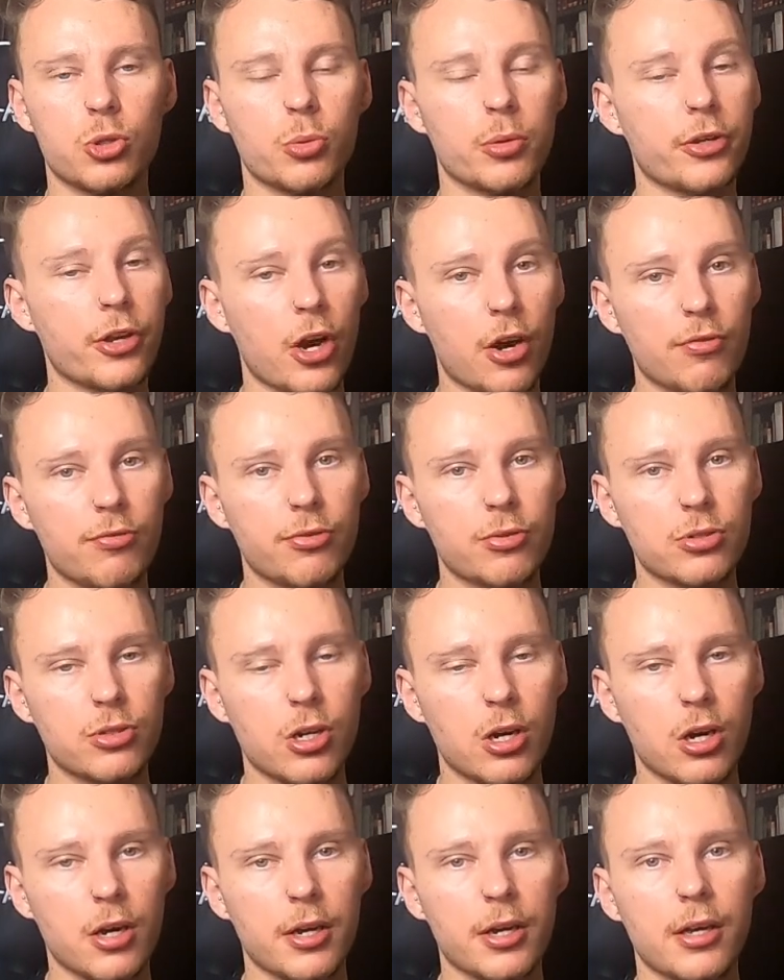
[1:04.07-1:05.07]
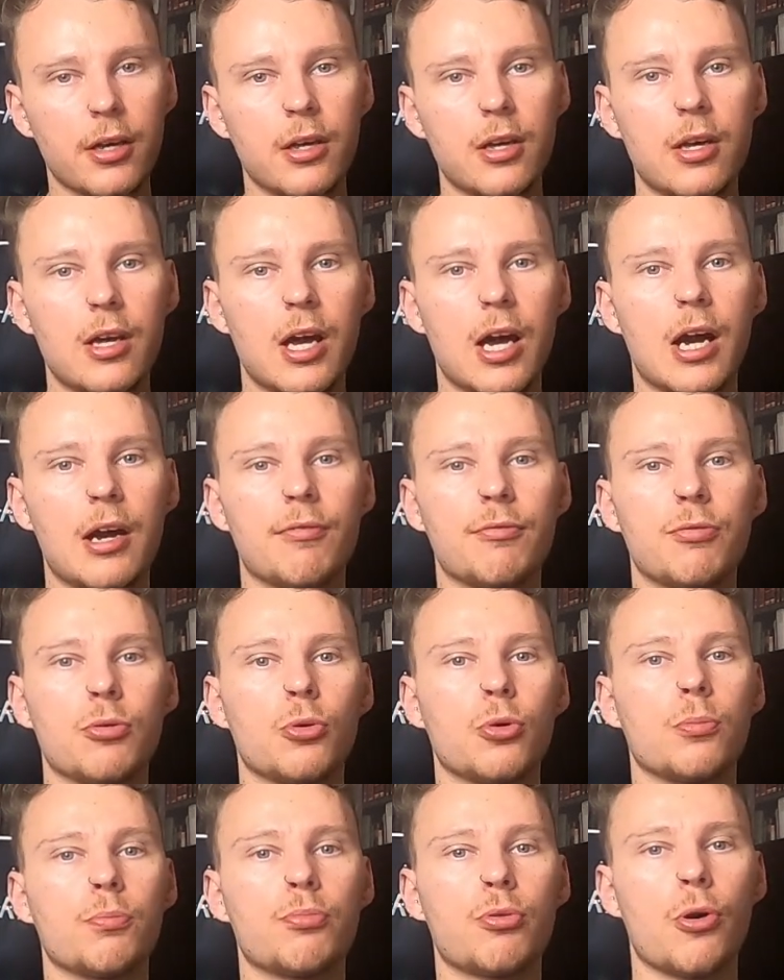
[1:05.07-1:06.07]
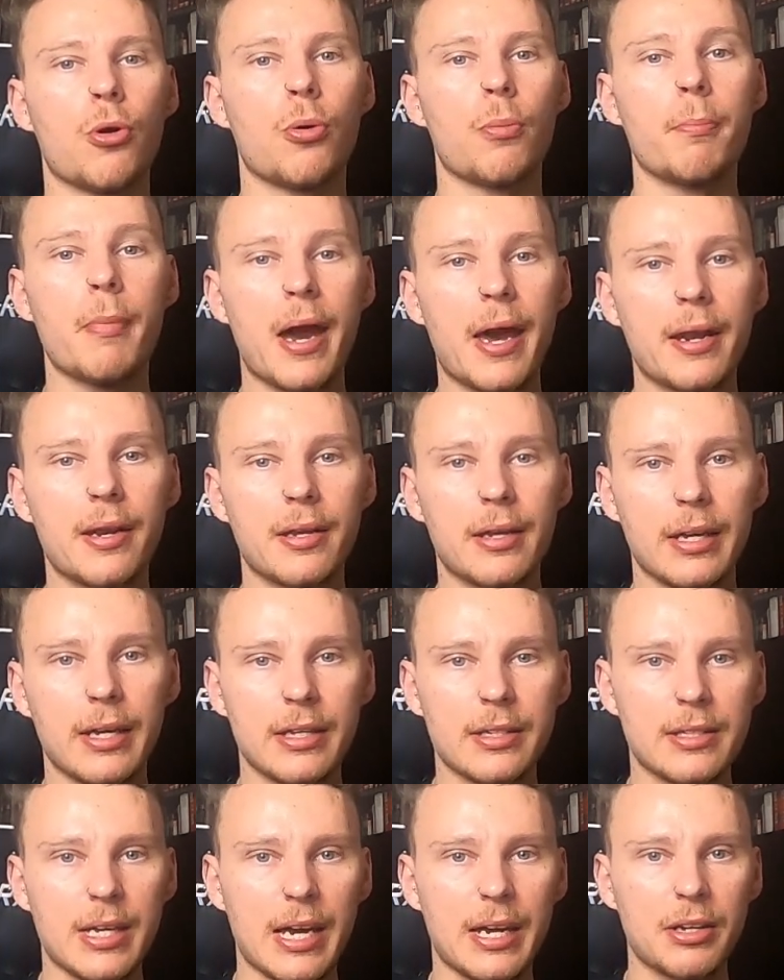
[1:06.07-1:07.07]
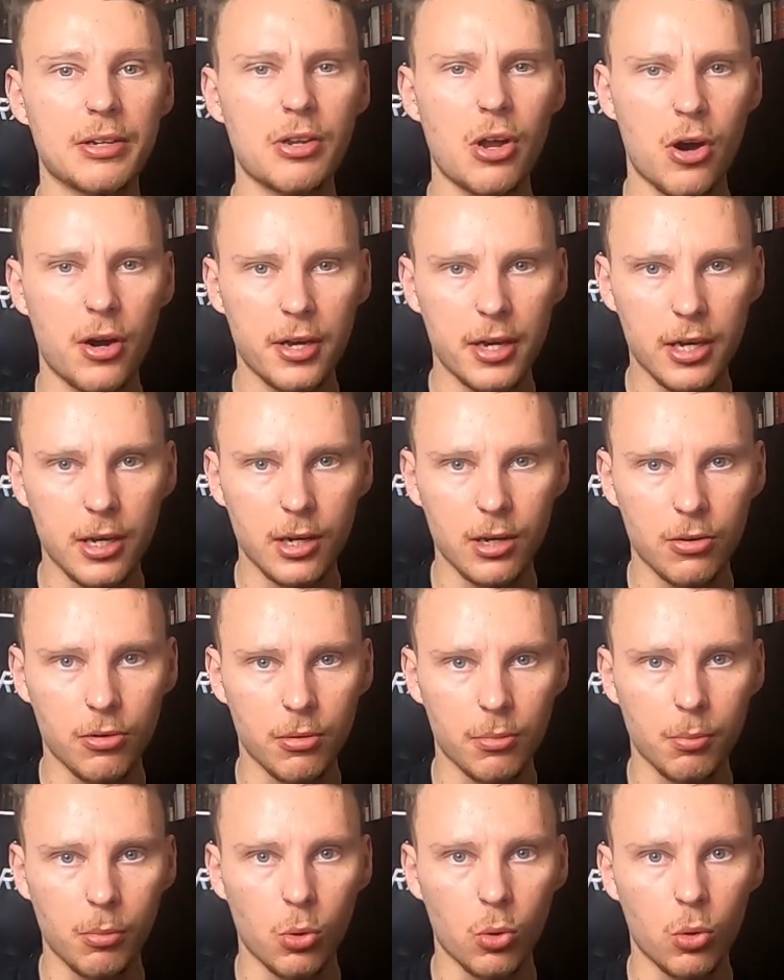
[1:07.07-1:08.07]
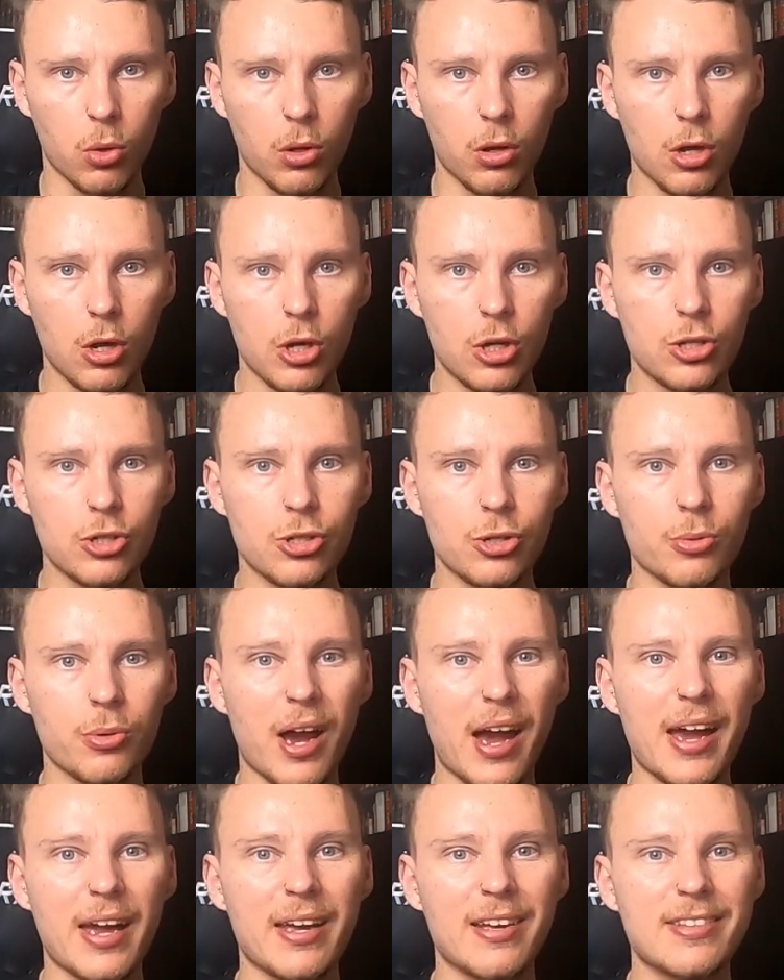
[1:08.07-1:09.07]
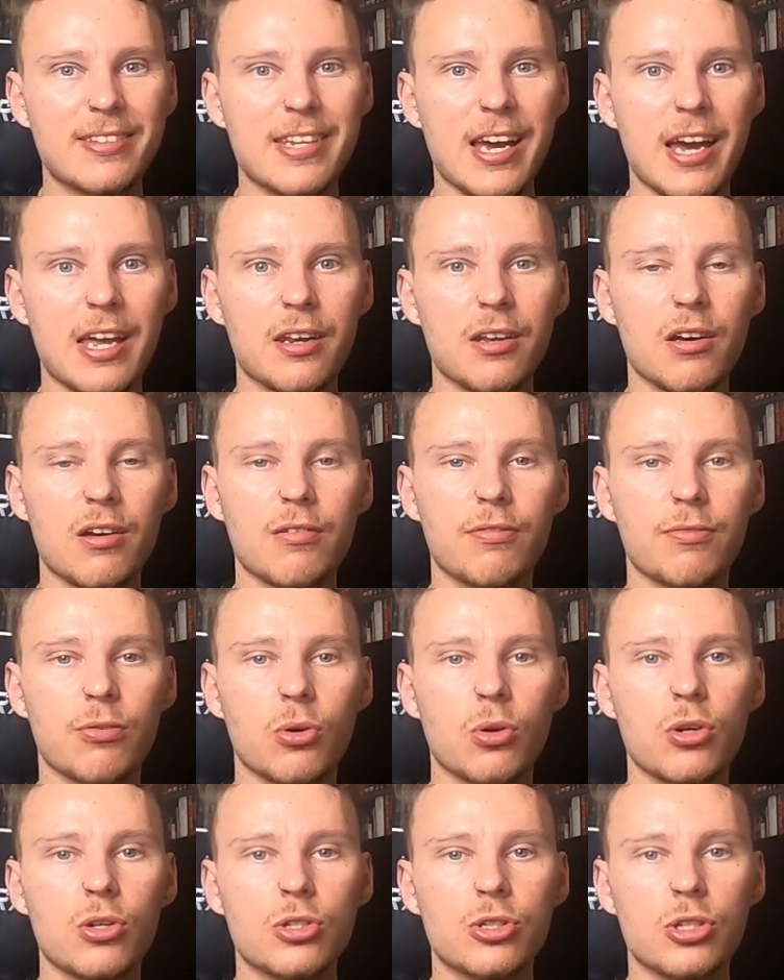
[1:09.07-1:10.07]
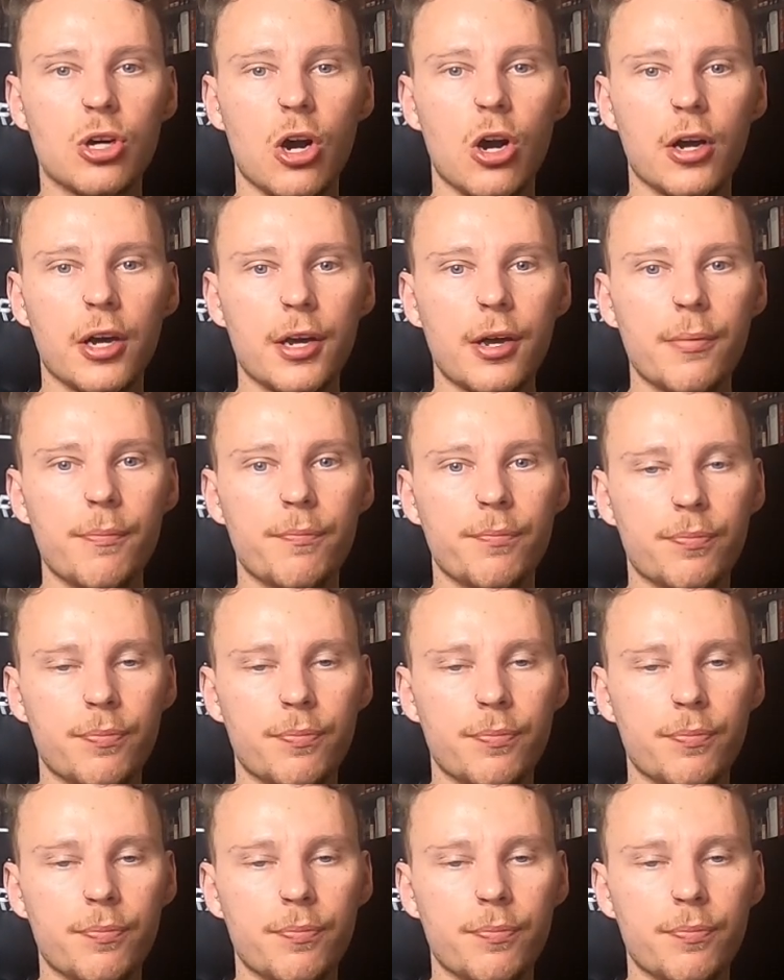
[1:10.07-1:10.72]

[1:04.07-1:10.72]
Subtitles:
to a 9-foot target, and for pro men is a 9-kilogram ball to a 10-foot target.